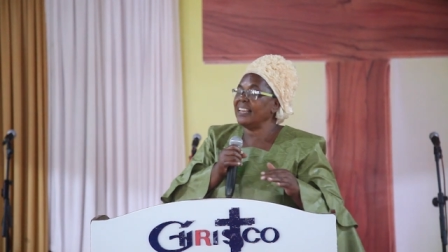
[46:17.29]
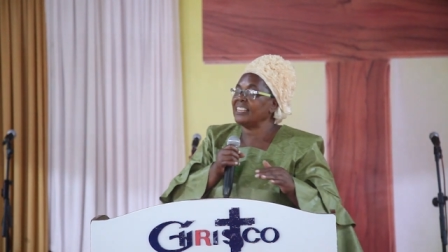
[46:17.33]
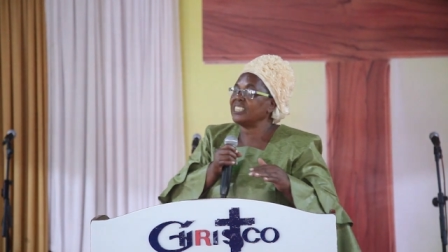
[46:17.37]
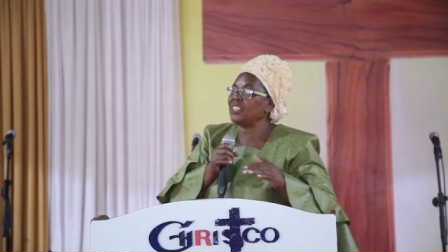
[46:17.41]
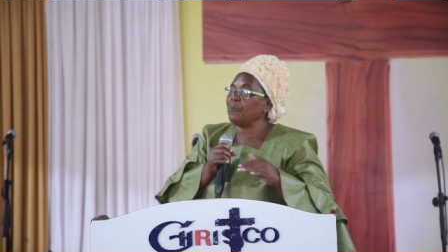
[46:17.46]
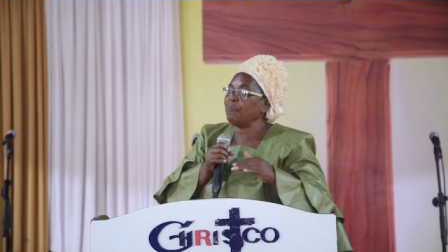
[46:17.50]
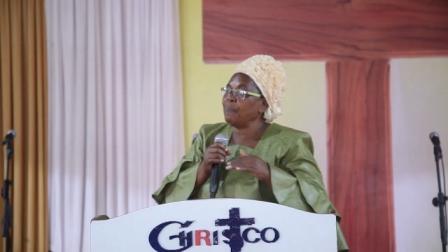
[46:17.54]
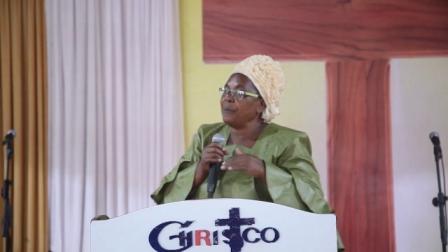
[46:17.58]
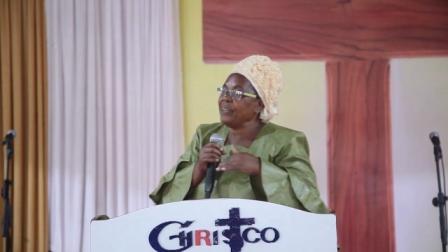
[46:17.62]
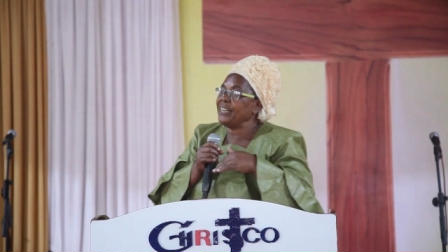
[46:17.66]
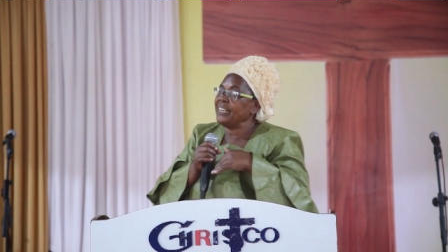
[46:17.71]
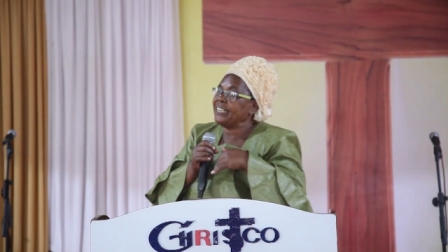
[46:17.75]

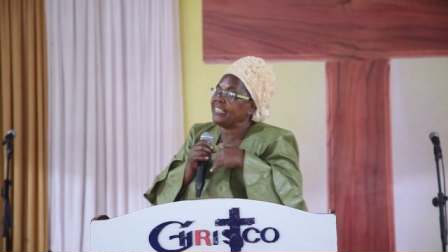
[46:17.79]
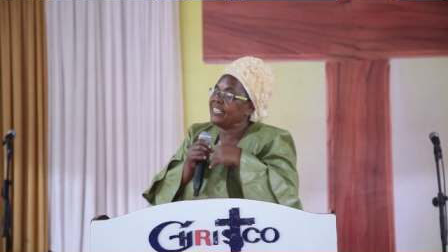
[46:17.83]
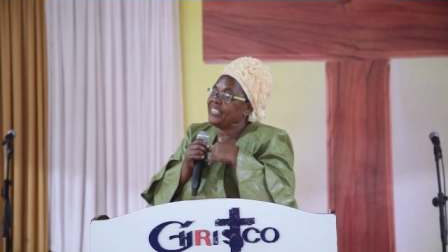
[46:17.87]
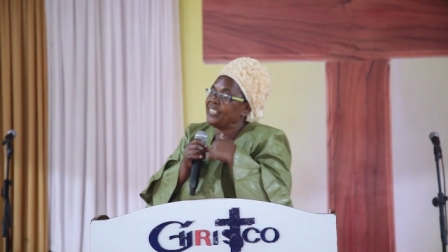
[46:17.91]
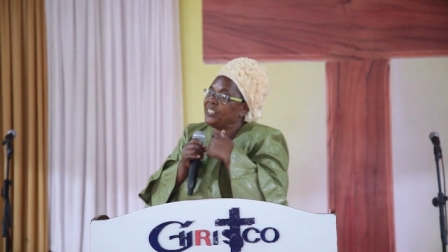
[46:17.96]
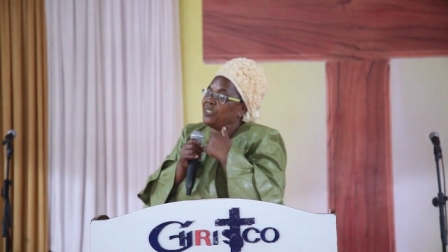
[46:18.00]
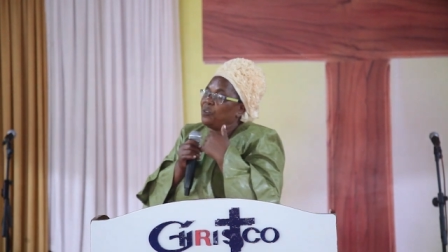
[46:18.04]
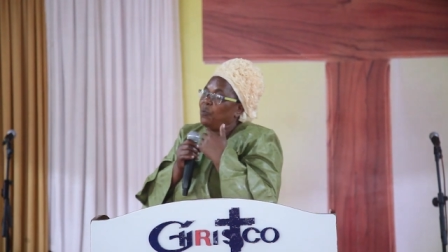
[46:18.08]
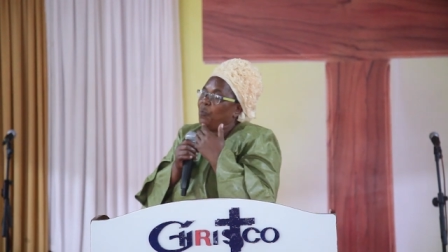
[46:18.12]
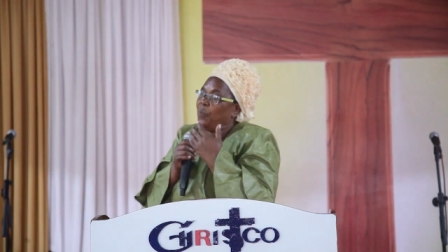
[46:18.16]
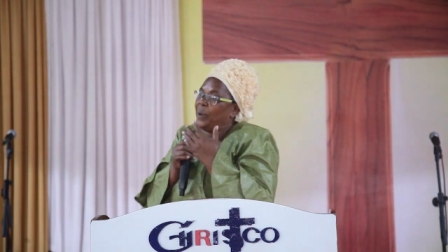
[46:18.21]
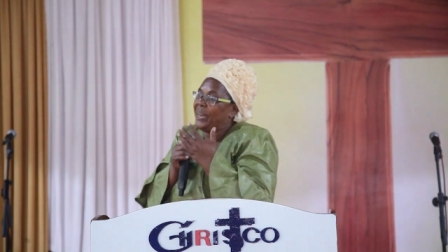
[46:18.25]
the
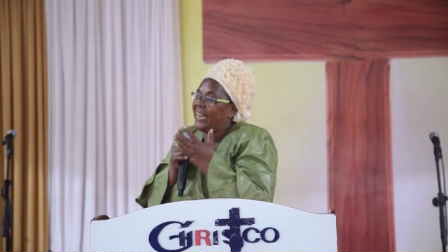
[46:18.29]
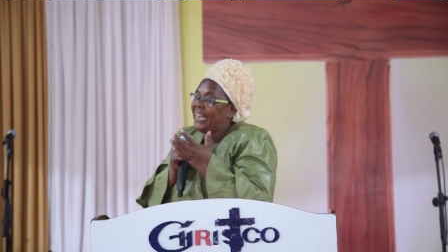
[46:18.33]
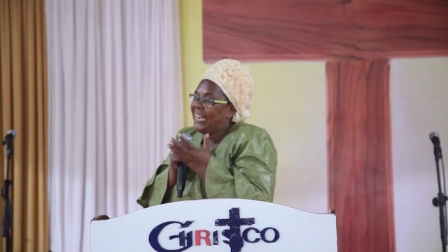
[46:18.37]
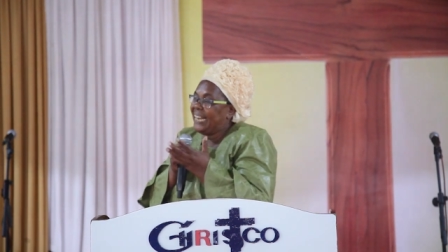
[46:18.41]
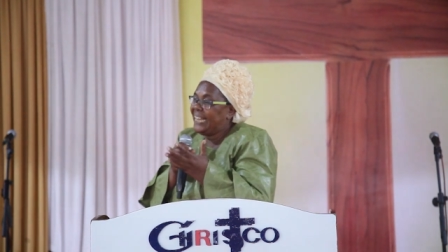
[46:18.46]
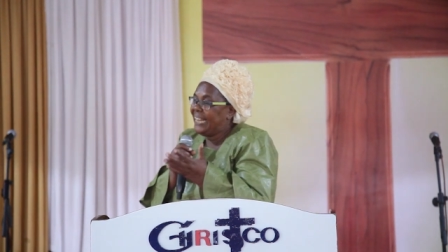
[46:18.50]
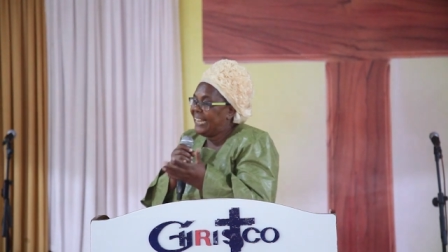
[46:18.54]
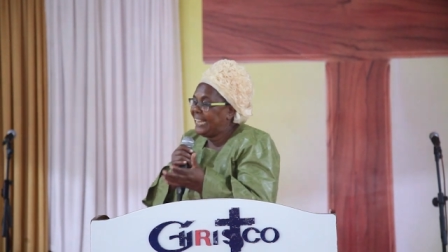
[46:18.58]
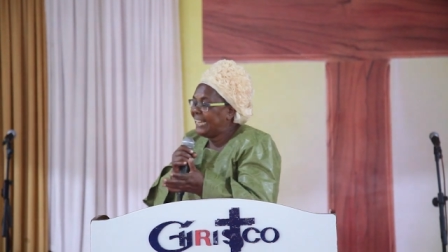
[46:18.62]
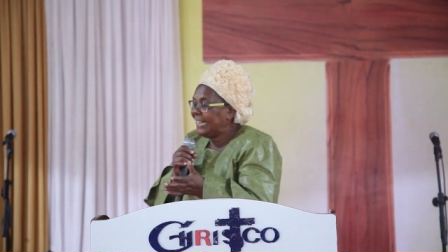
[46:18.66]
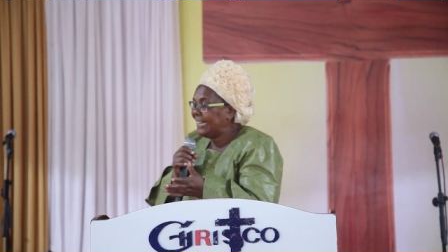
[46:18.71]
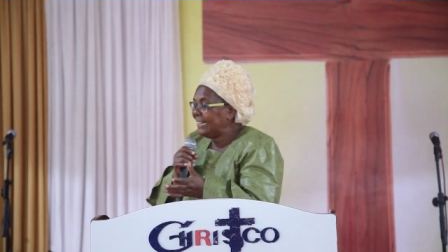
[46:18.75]
spirit is
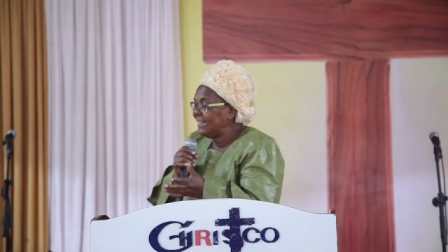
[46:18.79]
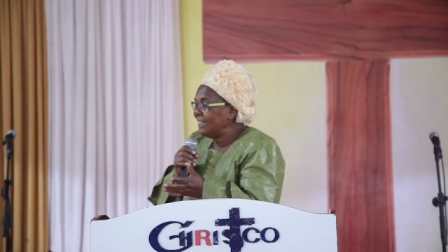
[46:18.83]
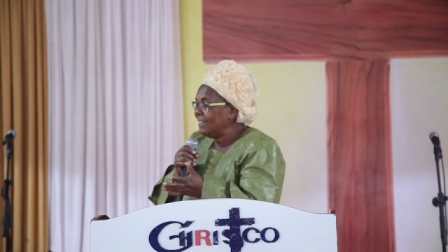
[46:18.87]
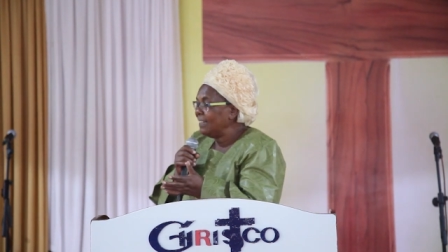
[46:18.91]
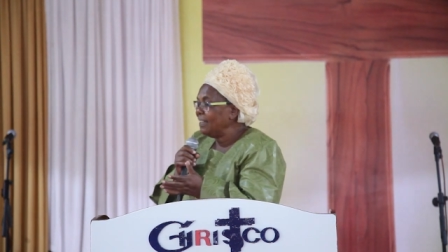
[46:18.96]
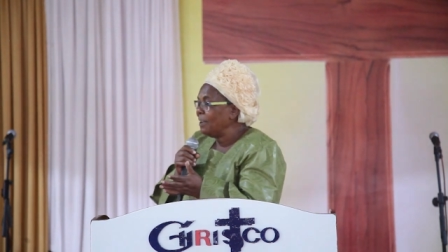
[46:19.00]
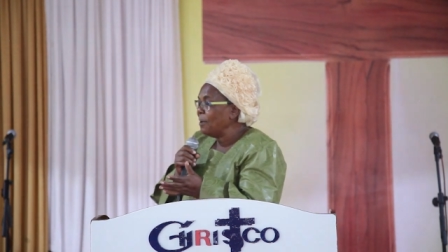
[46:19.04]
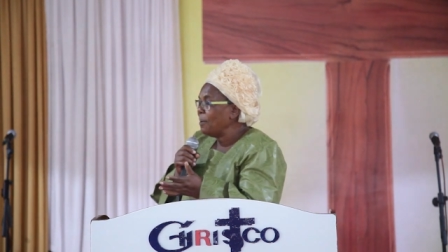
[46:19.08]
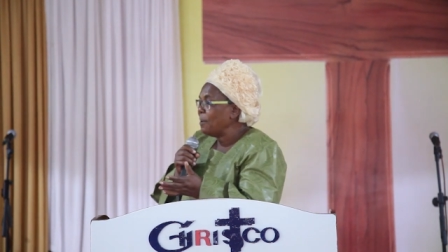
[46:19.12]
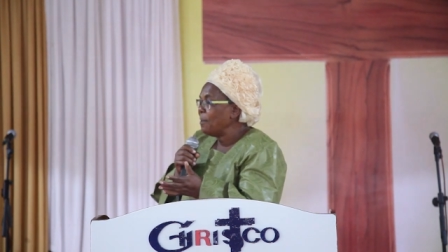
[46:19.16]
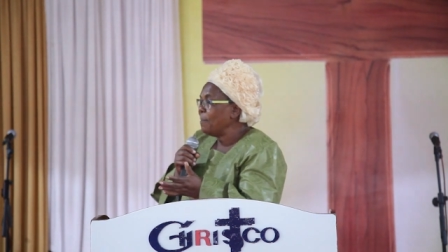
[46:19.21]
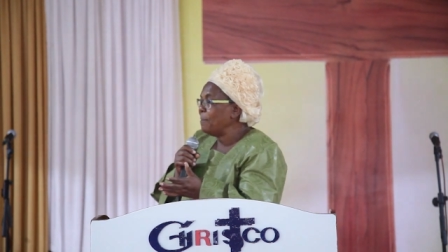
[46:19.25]

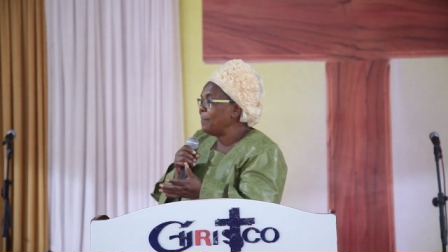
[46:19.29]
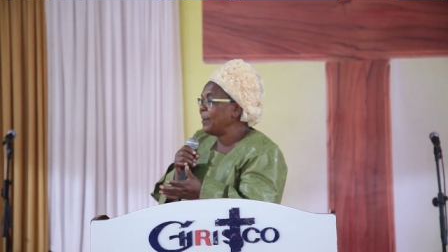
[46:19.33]
willing,